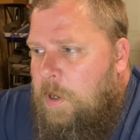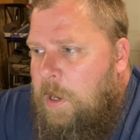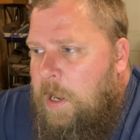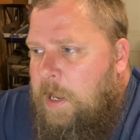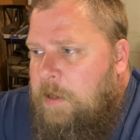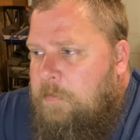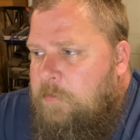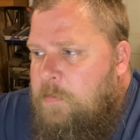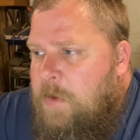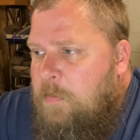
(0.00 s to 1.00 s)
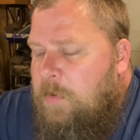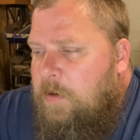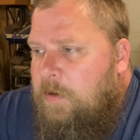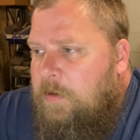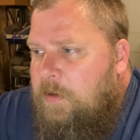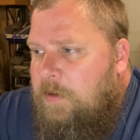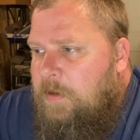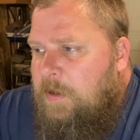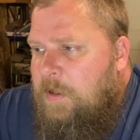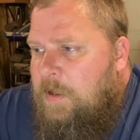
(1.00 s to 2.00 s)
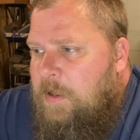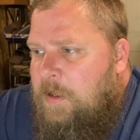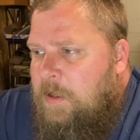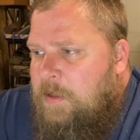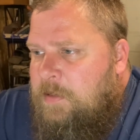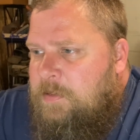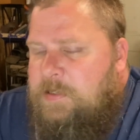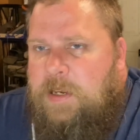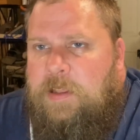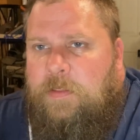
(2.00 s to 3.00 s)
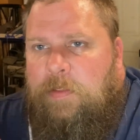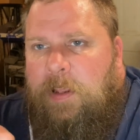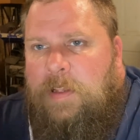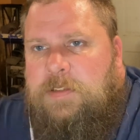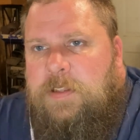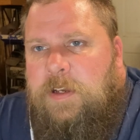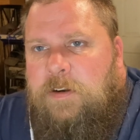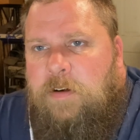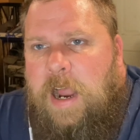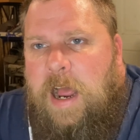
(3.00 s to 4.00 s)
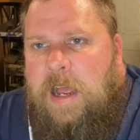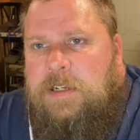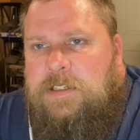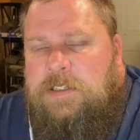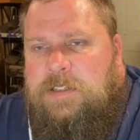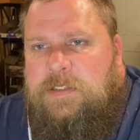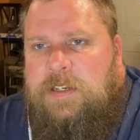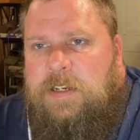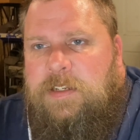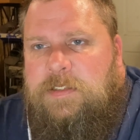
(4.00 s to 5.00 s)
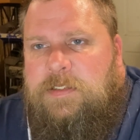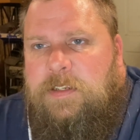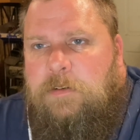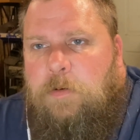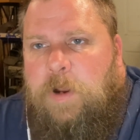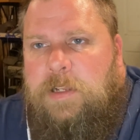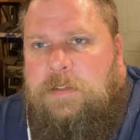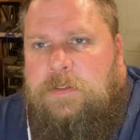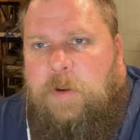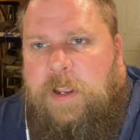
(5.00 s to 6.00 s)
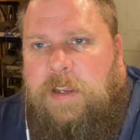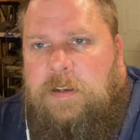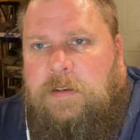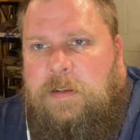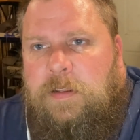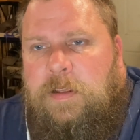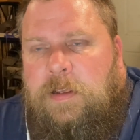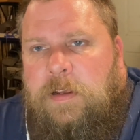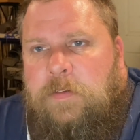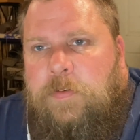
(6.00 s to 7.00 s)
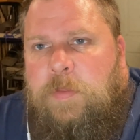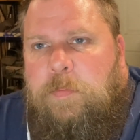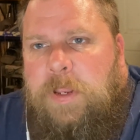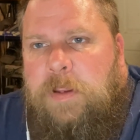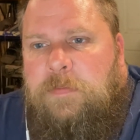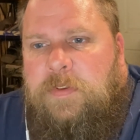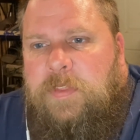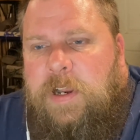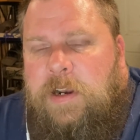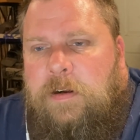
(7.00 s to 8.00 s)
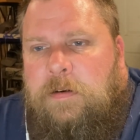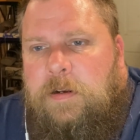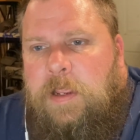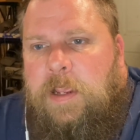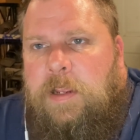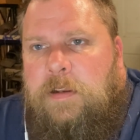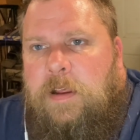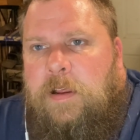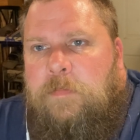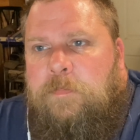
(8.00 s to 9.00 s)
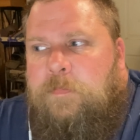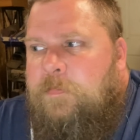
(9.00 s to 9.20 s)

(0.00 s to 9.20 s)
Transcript: I remember seeing into the garage and just seeing his silhouette swinging from the beams in there. And